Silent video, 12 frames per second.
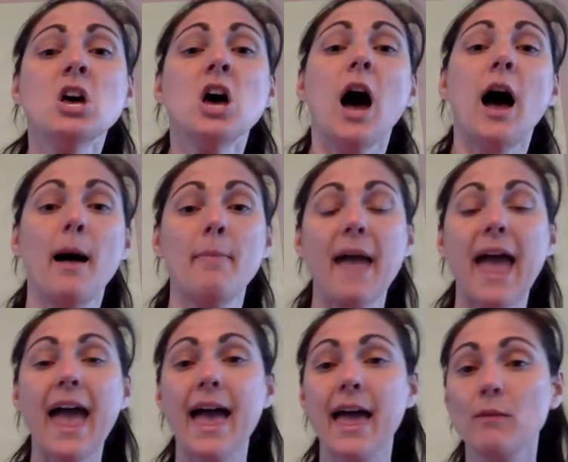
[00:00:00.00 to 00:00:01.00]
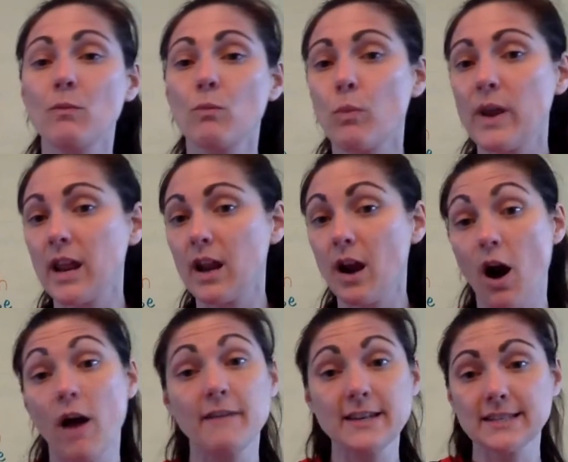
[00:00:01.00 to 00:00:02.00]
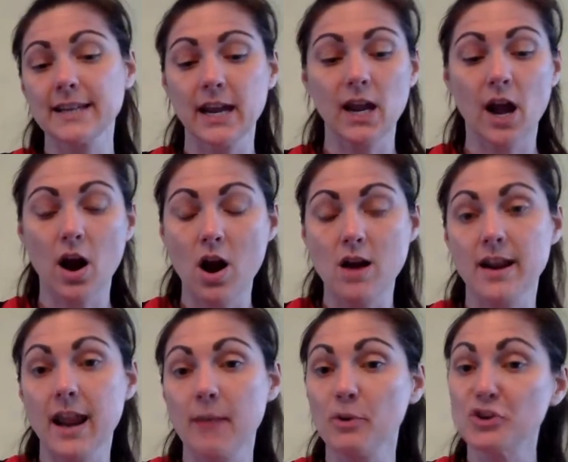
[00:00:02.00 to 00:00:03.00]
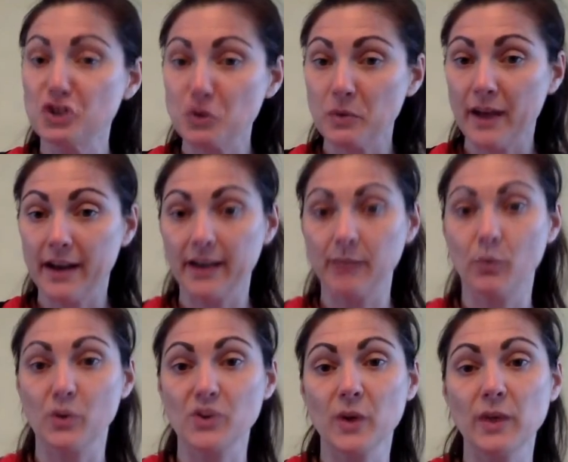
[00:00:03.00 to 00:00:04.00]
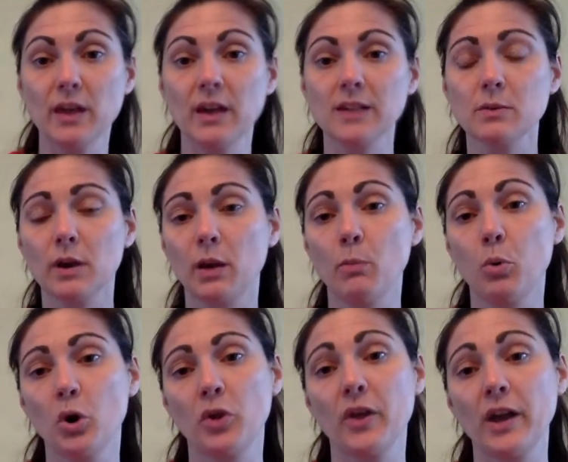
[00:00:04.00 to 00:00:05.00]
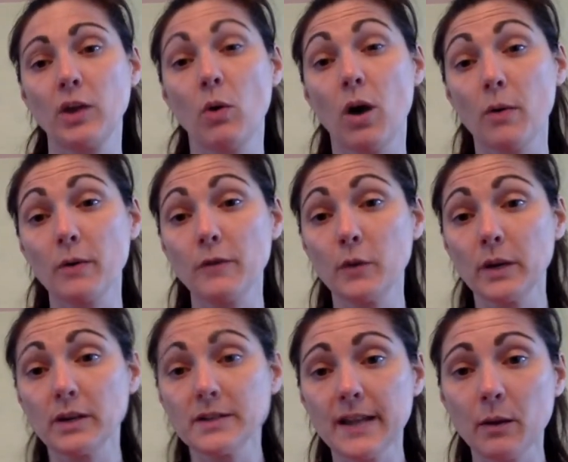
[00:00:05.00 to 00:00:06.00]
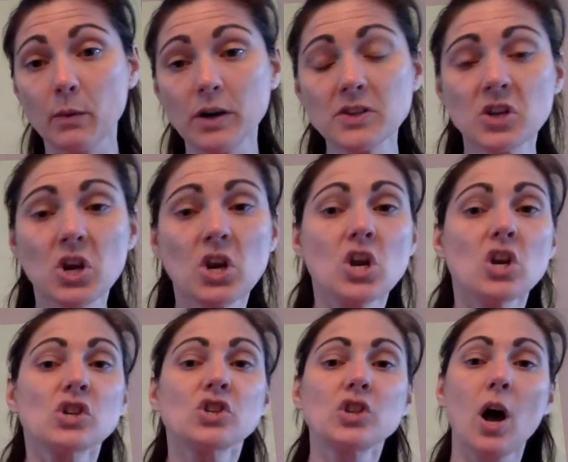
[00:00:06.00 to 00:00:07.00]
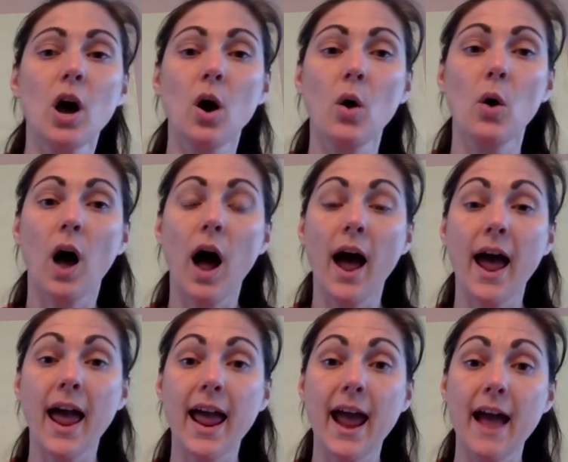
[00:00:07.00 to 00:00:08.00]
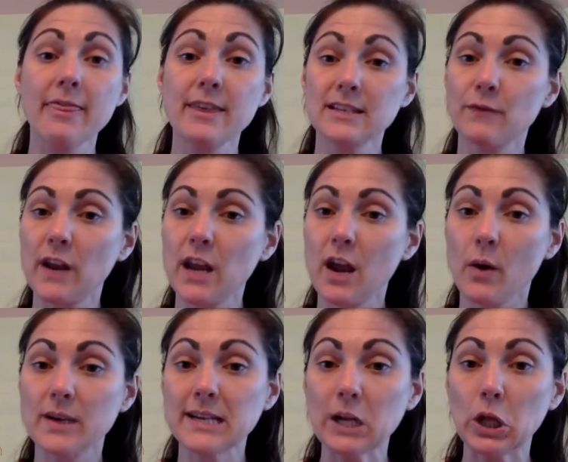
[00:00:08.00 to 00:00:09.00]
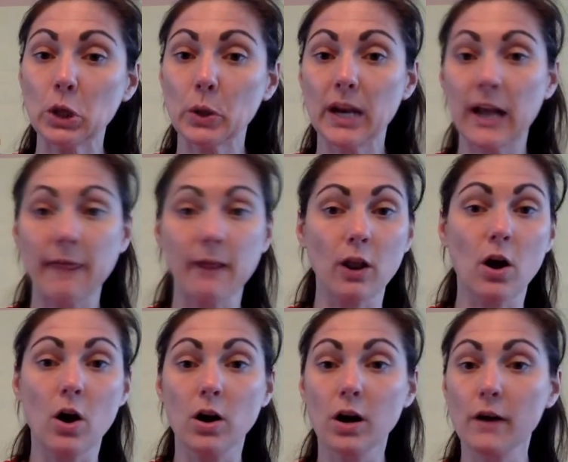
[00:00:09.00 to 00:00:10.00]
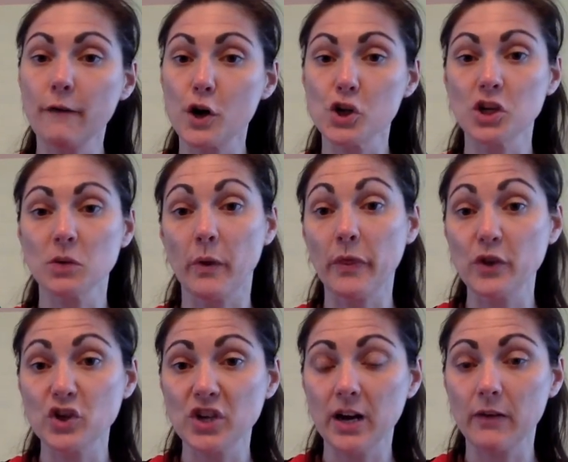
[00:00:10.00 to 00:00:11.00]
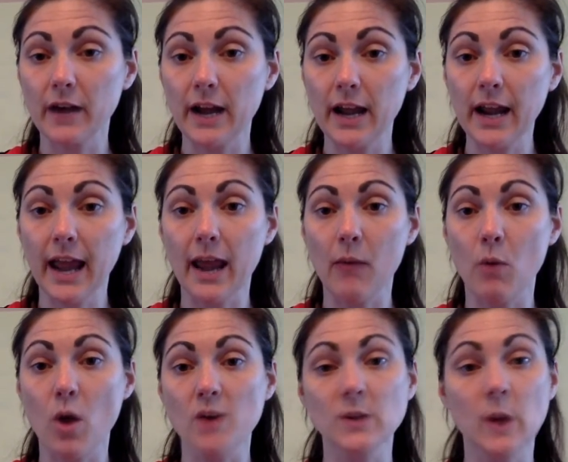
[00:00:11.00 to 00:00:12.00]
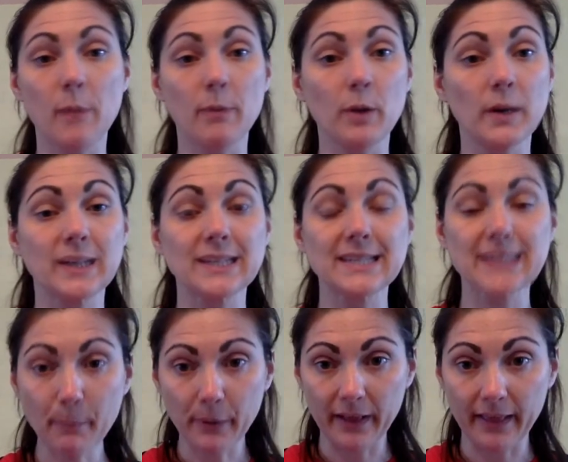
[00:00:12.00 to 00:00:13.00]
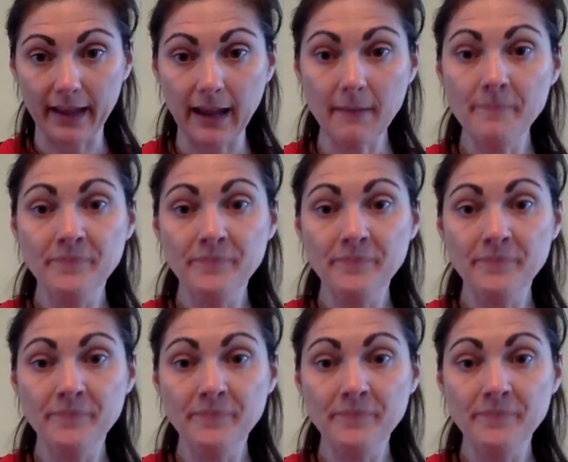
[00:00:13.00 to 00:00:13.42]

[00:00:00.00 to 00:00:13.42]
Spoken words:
And we obviously aren't able to do that anymore. So I think it's really important that you are reviewing your sight words. So this video is included in the longer version with the shared reading, and I will also upload it separately